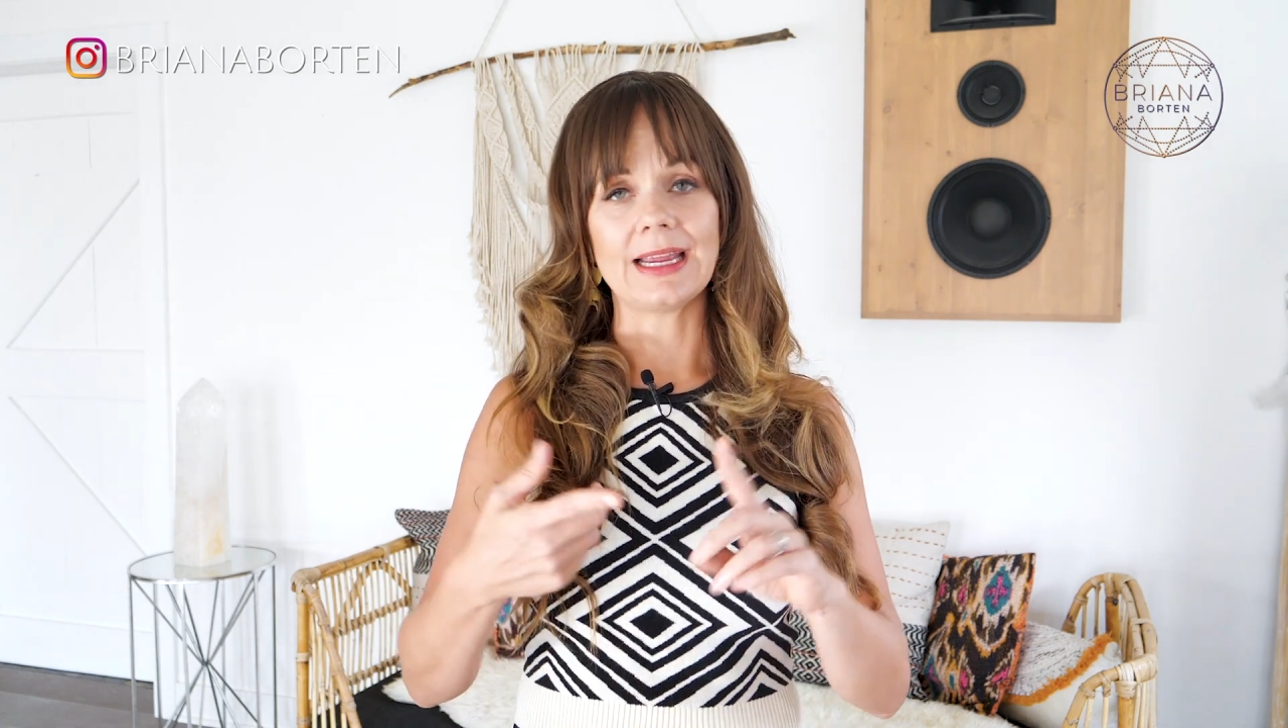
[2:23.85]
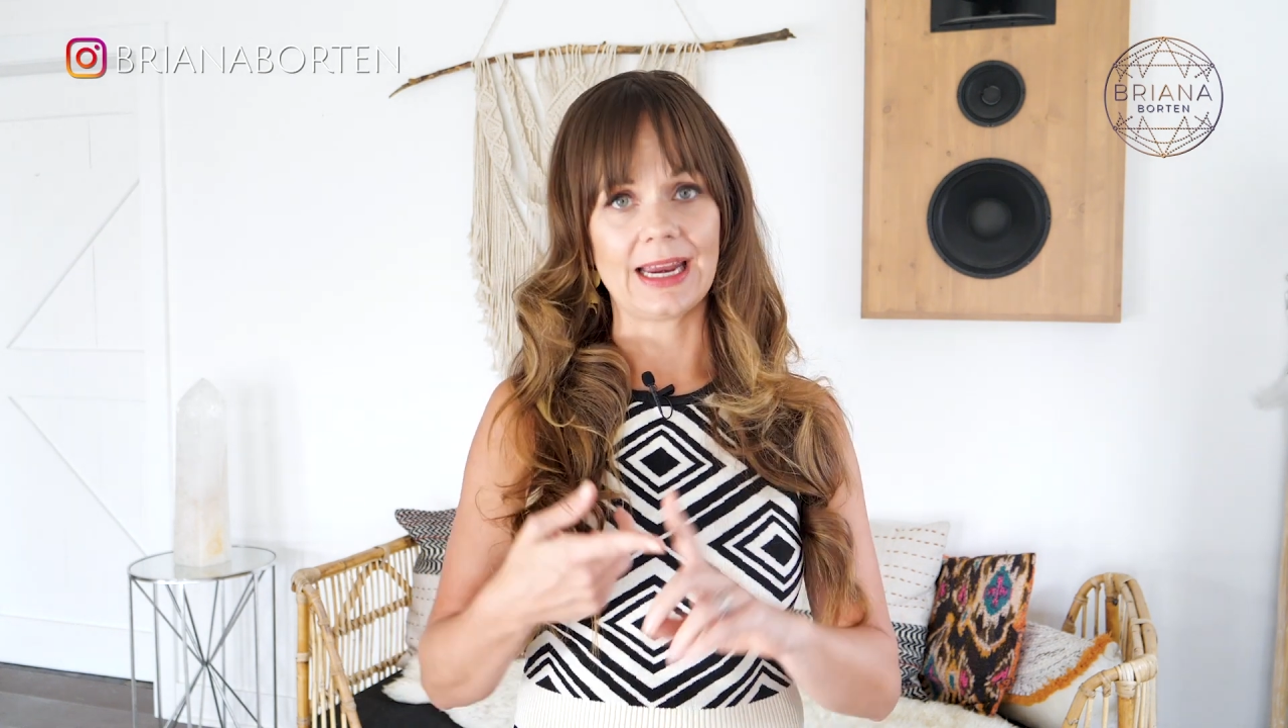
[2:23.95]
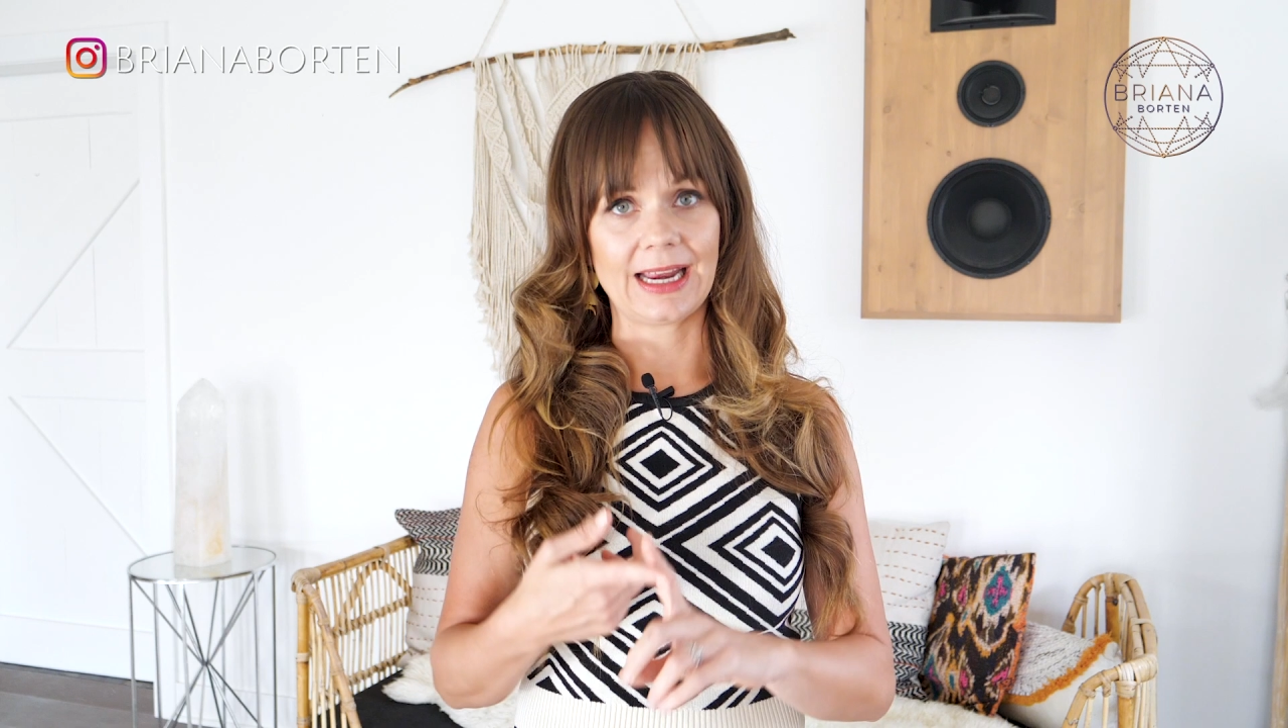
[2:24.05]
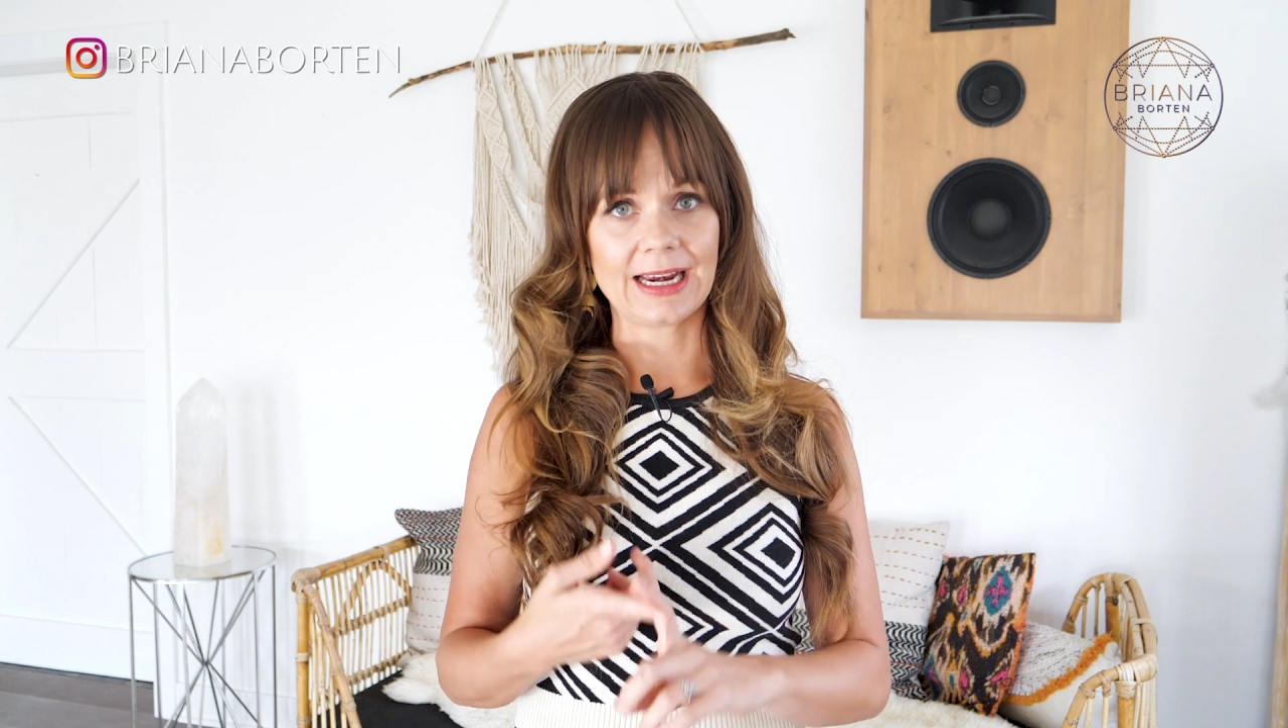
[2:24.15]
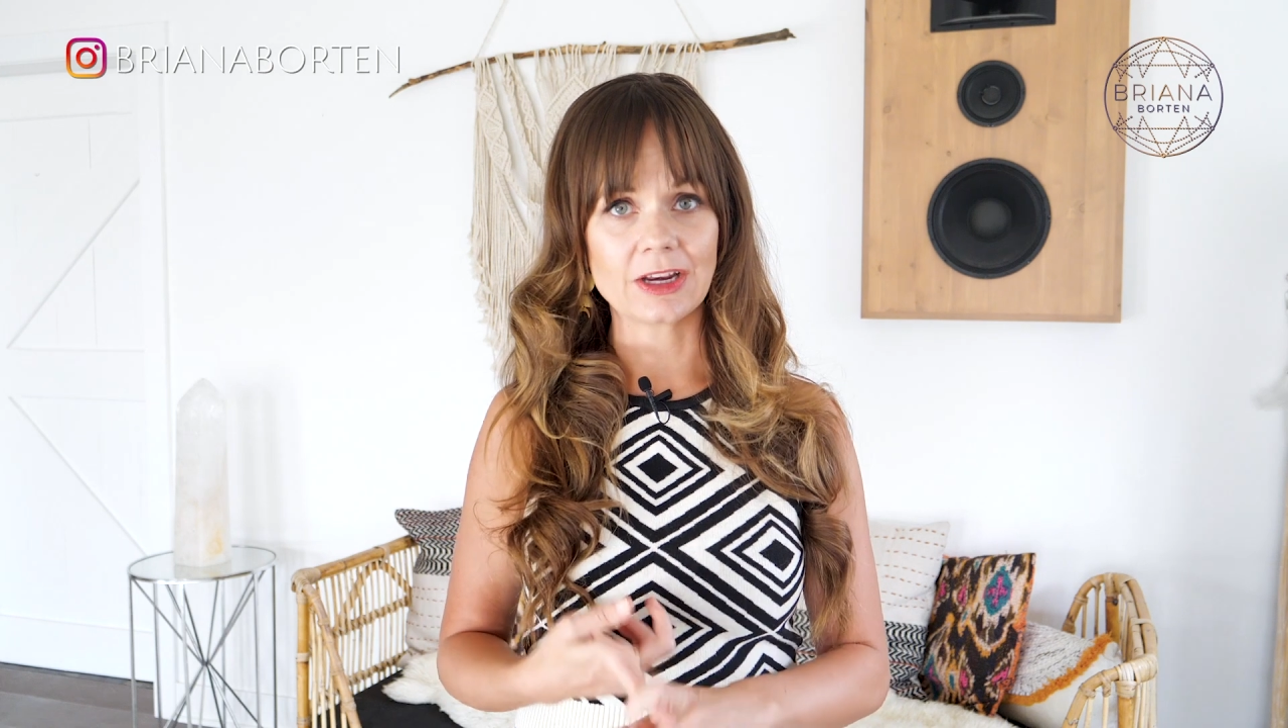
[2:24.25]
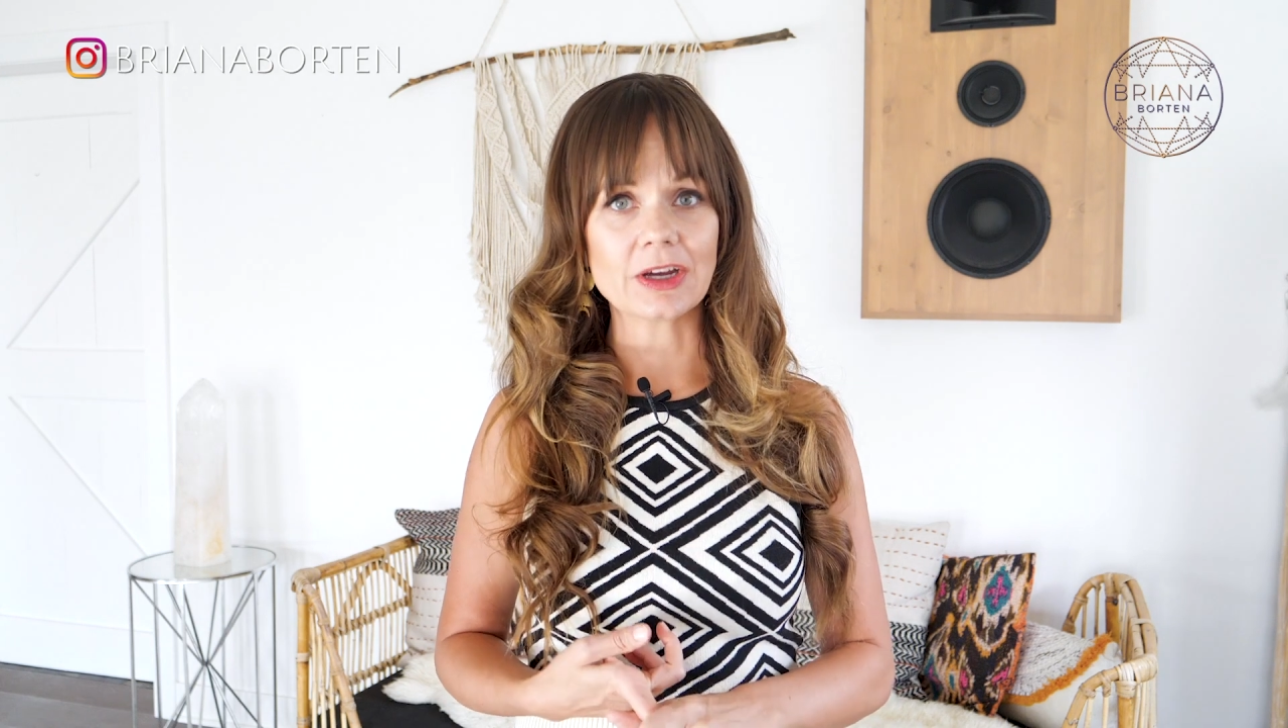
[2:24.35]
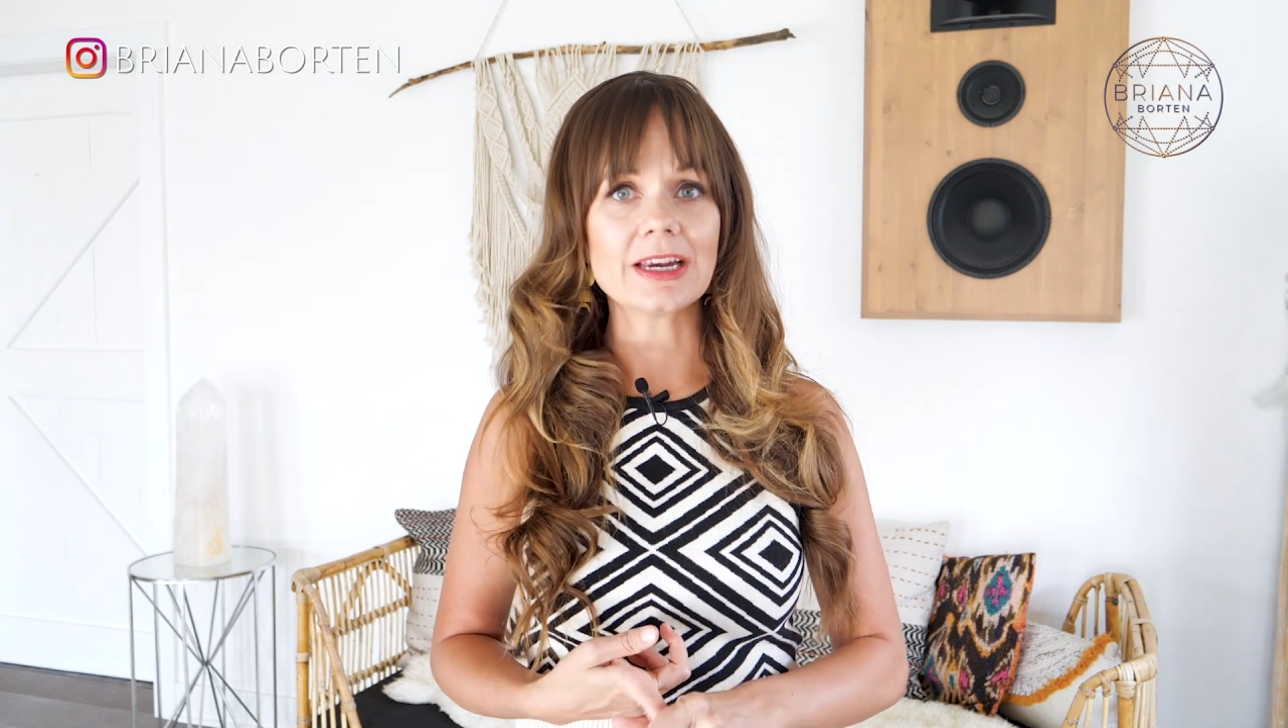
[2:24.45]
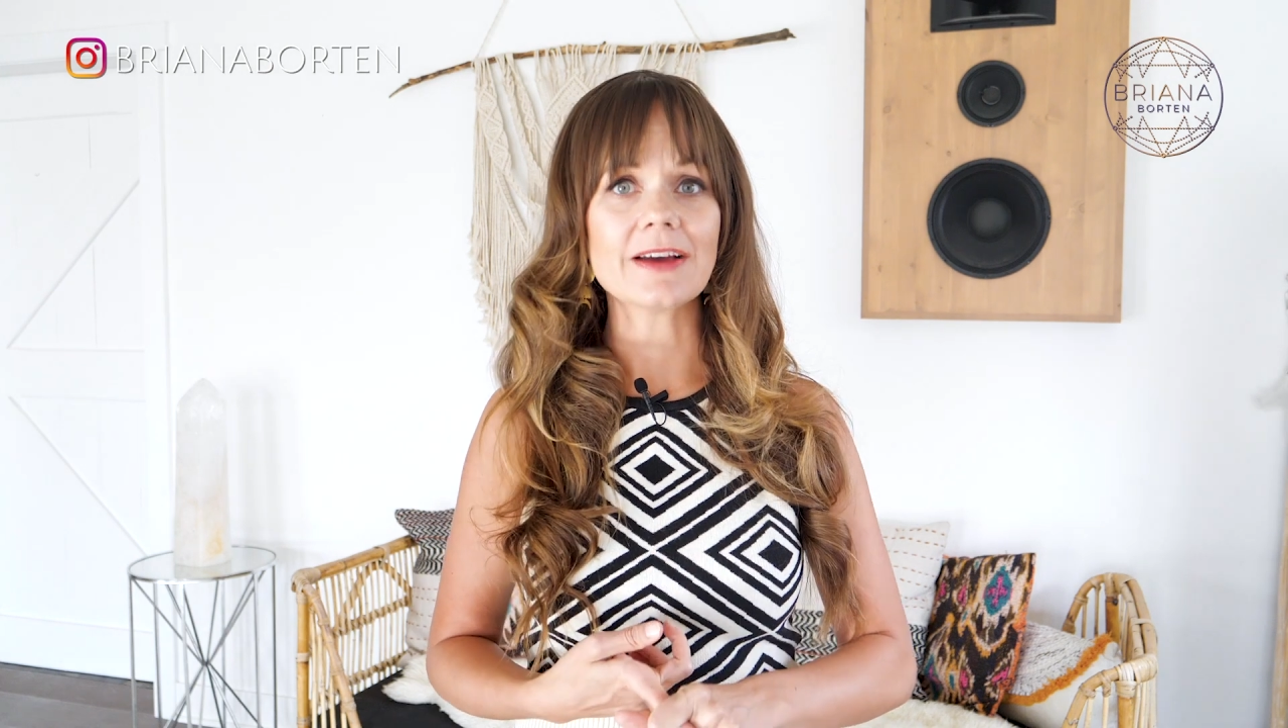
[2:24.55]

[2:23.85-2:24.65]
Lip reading: getting good